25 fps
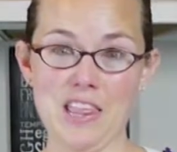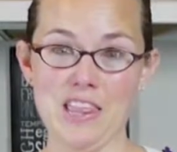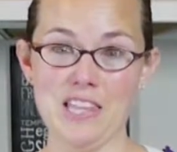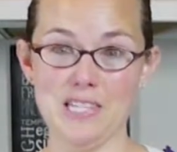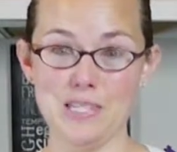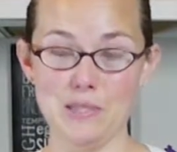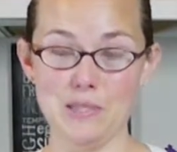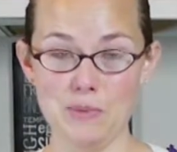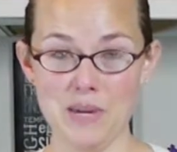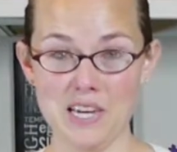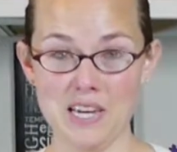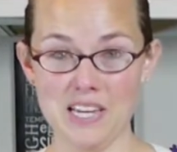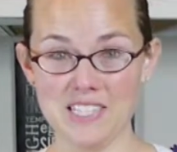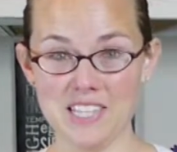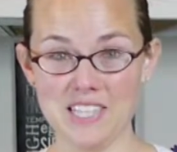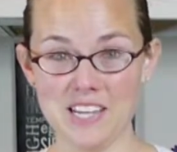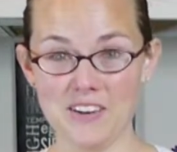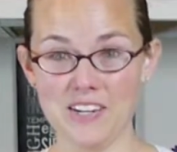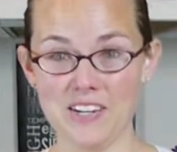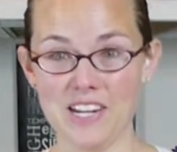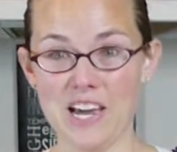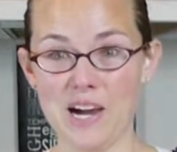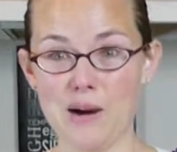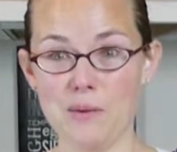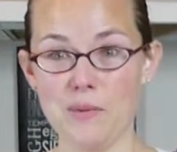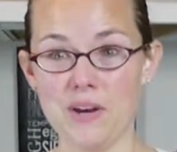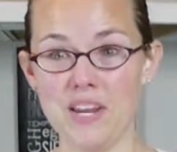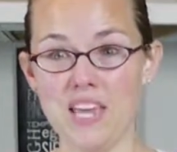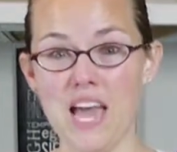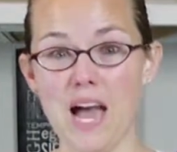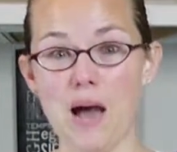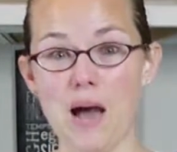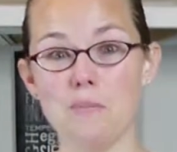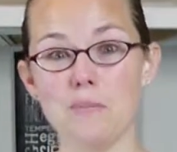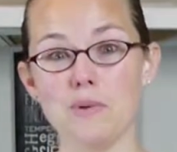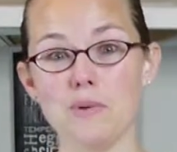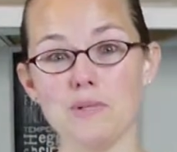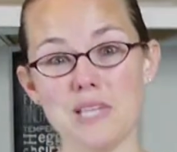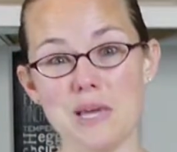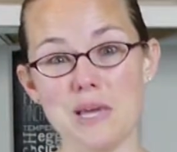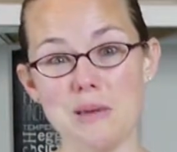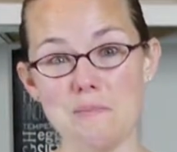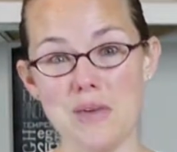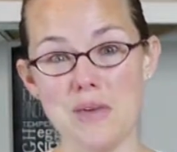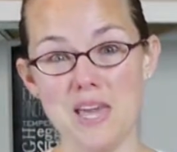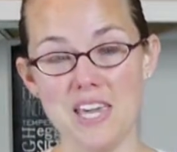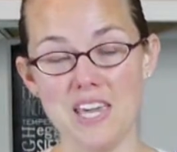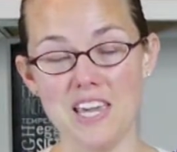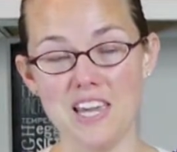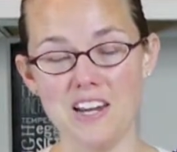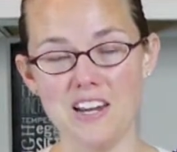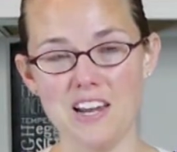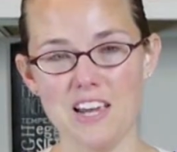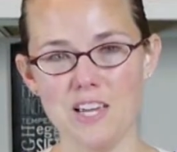this bake sale and how many apples I'm making.